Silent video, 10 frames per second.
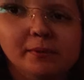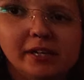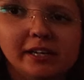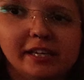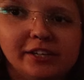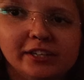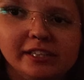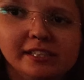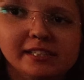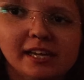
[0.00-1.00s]
what our heater
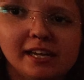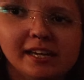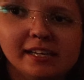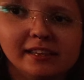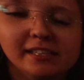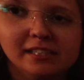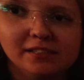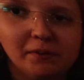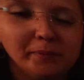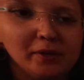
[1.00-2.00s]
looks like. This is
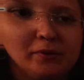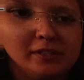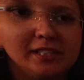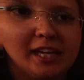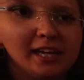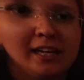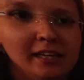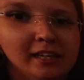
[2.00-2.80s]
from the old tank.